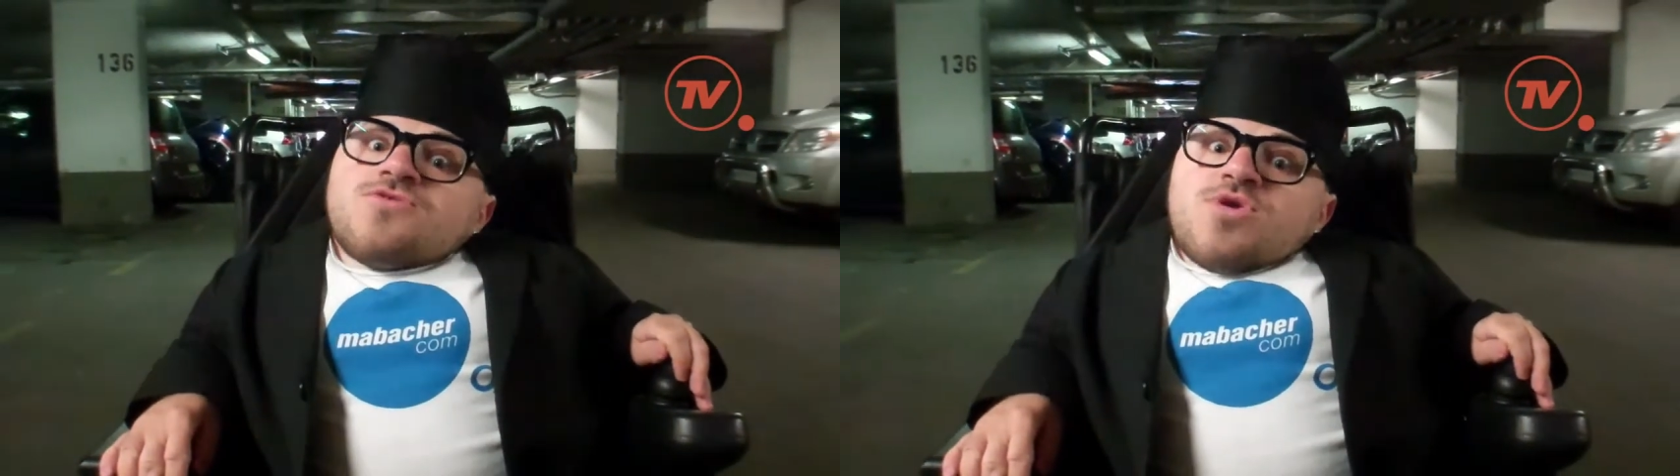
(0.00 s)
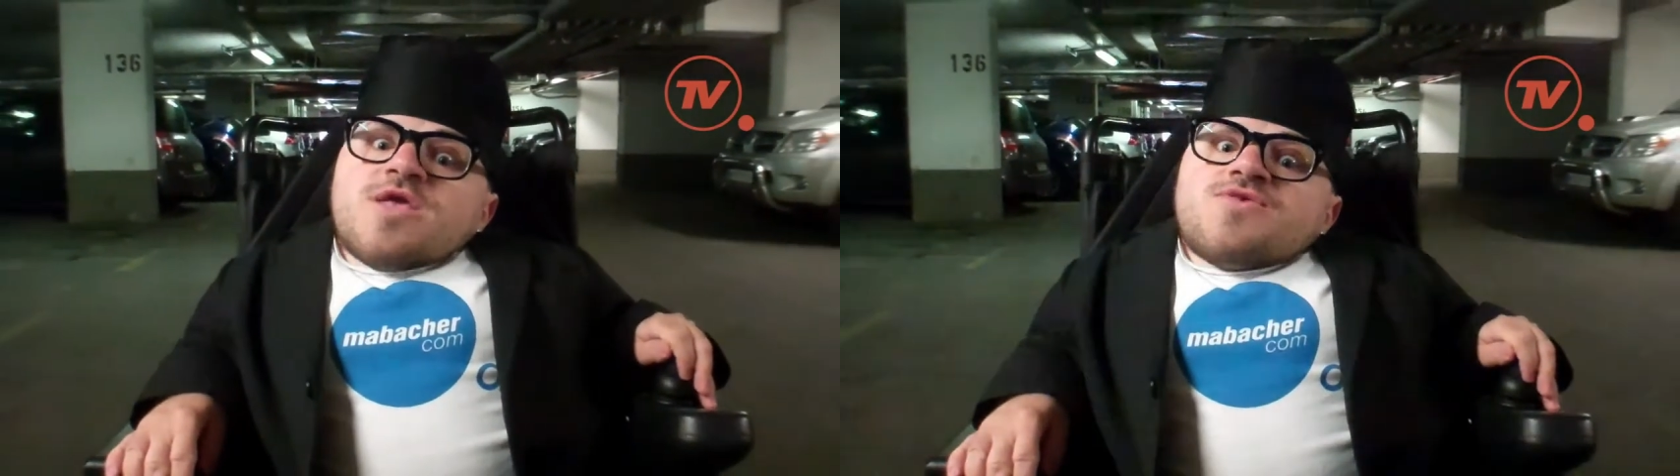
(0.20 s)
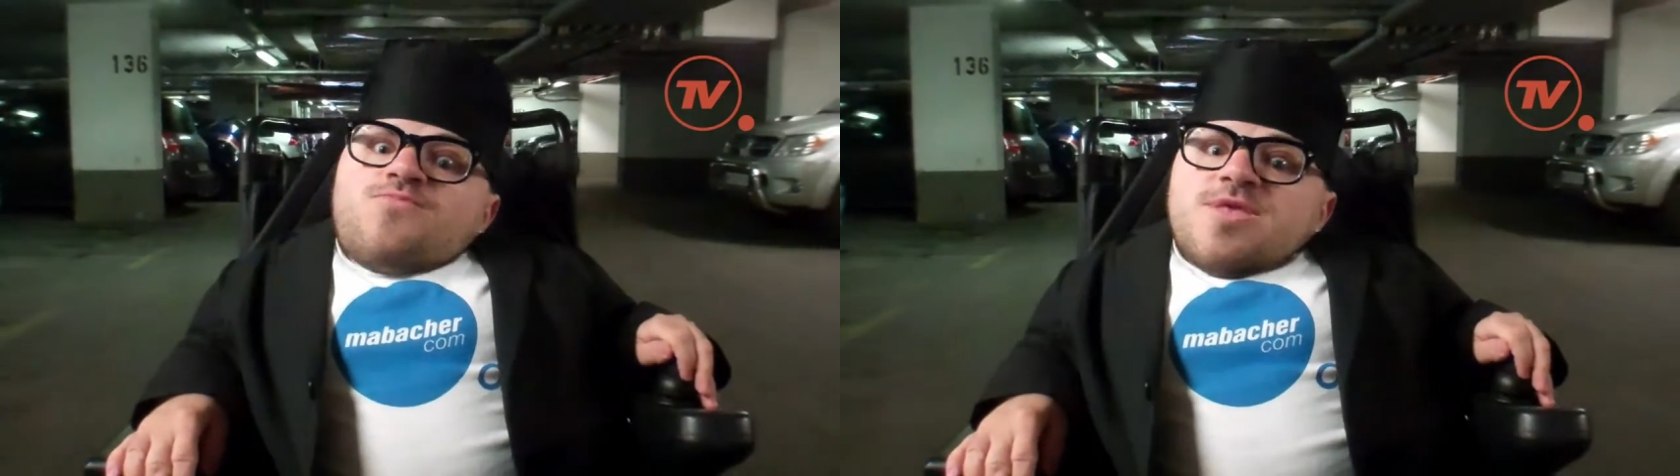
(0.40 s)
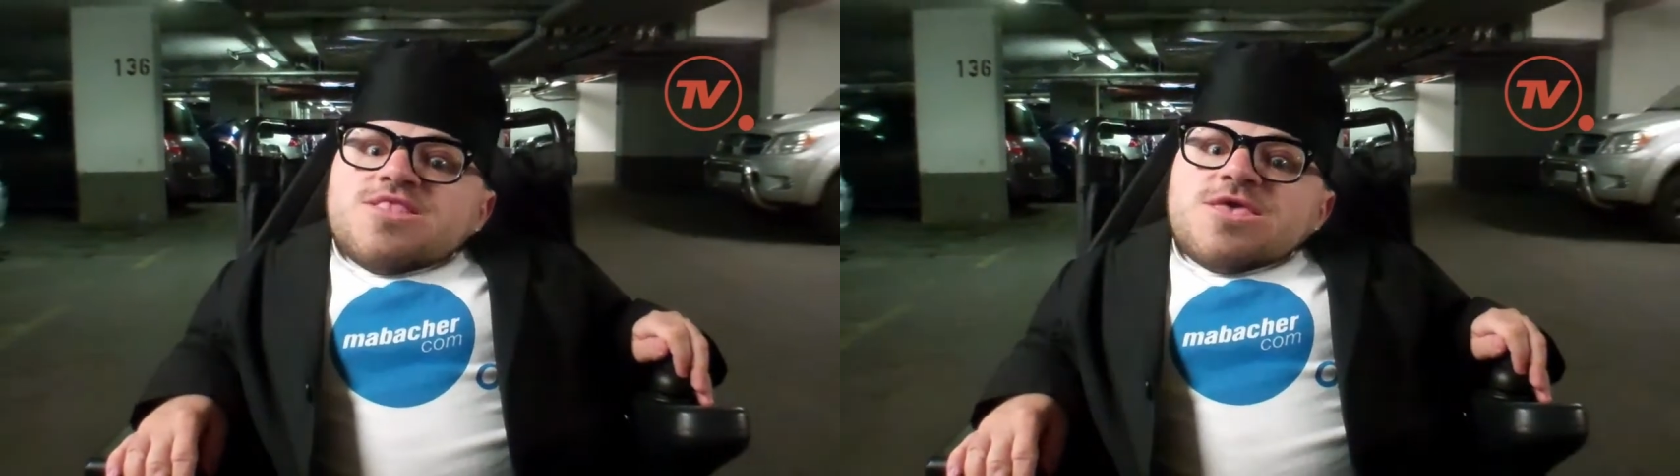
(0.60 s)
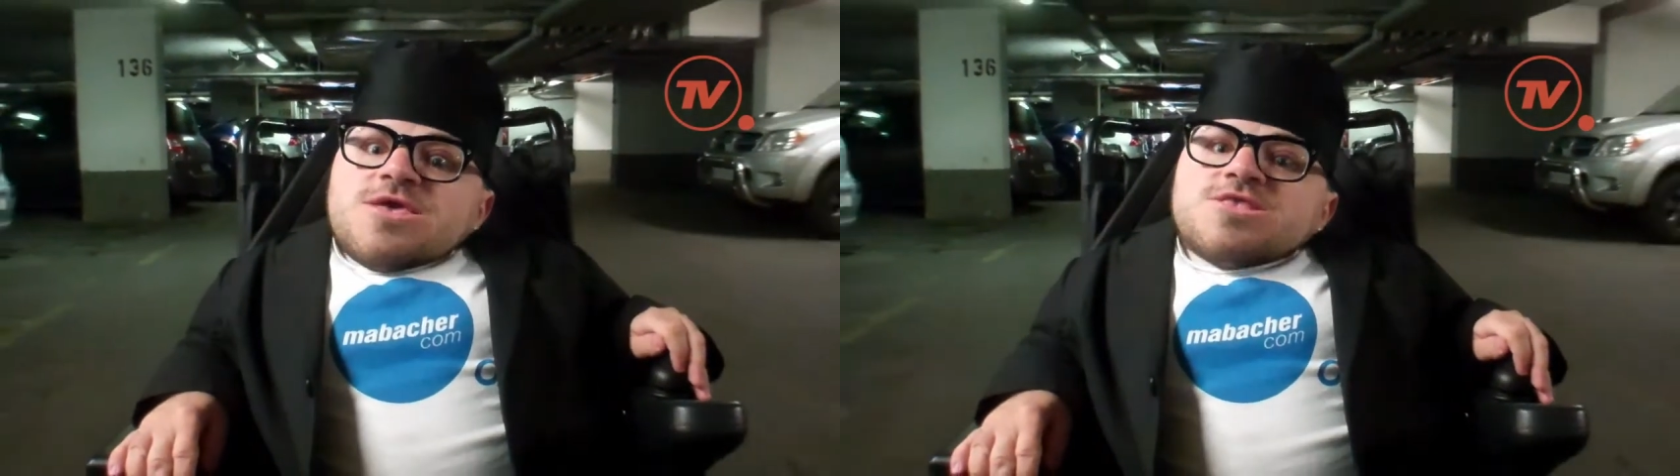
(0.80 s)
to get speed
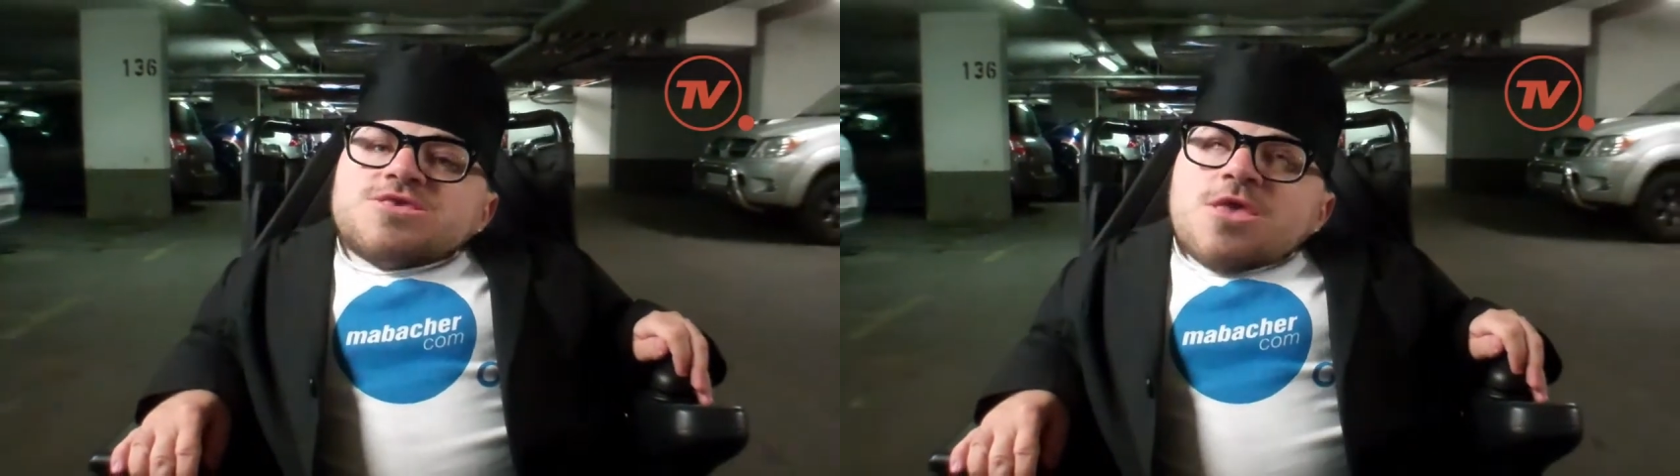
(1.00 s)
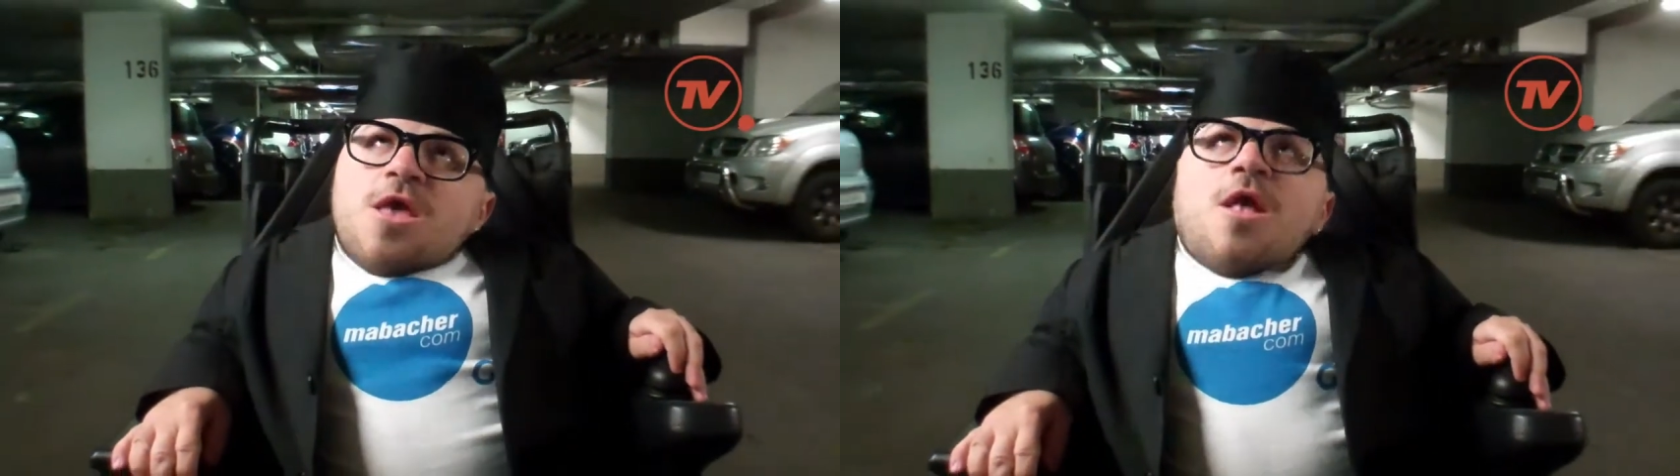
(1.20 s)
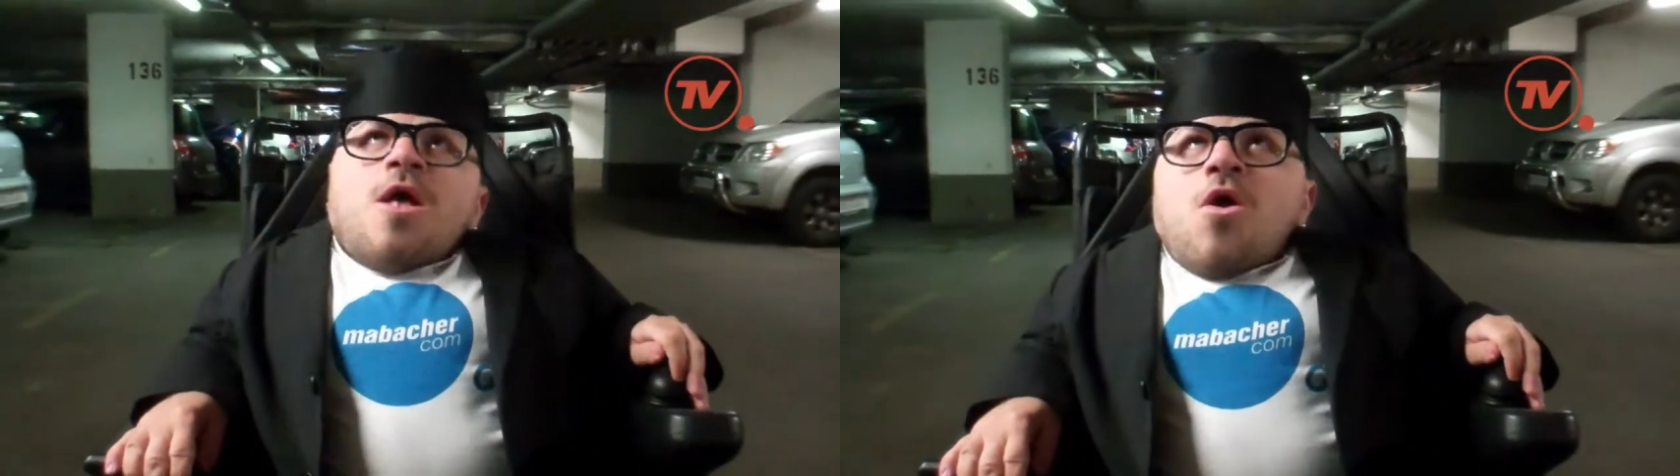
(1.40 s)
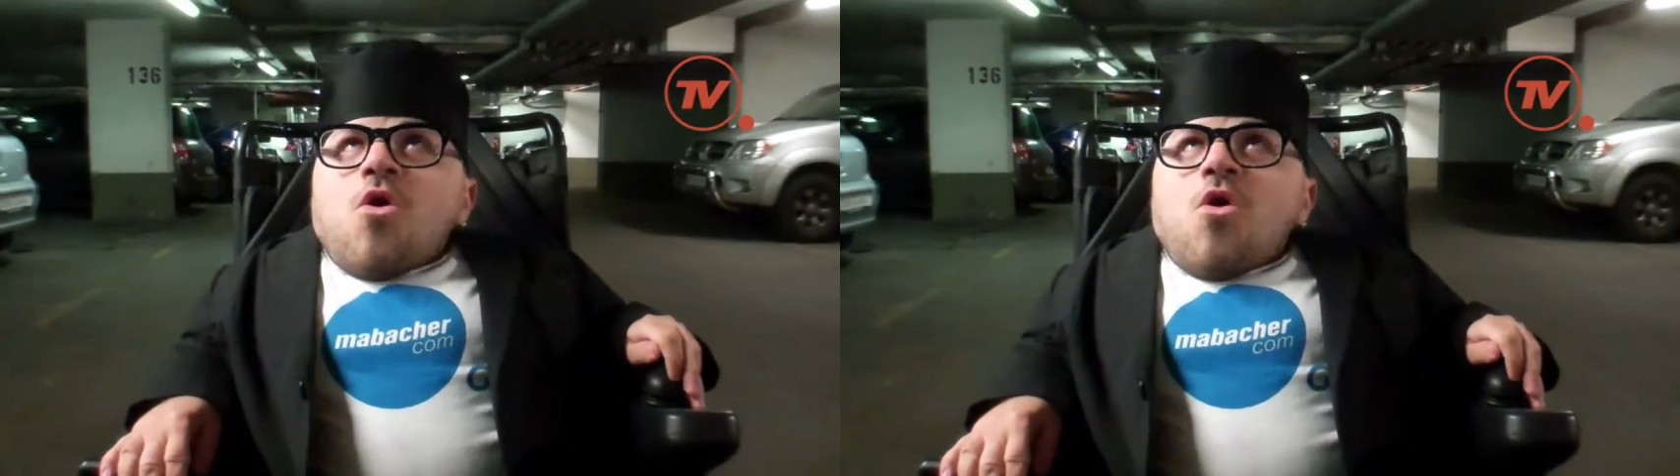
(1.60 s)
tickets.